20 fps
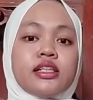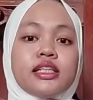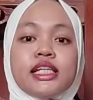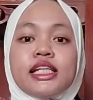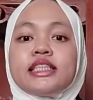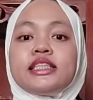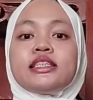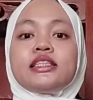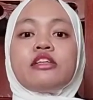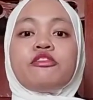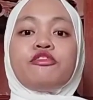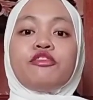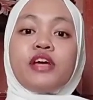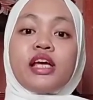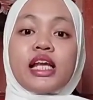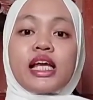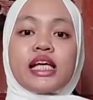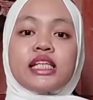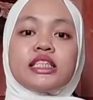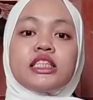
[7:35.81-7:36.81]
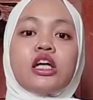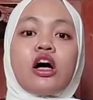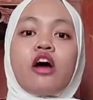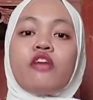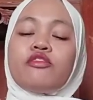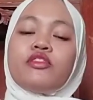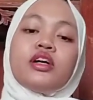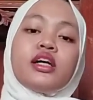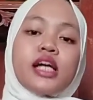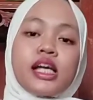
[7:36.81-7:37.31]
hurt the feelings
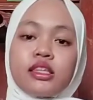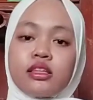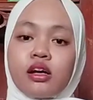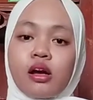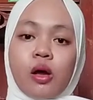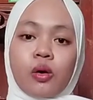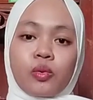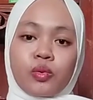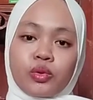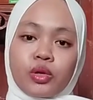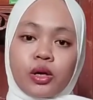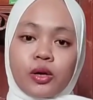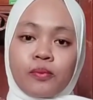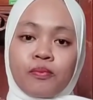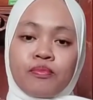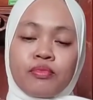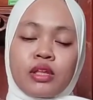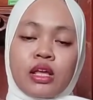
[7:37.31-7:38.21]
of the interlocutor.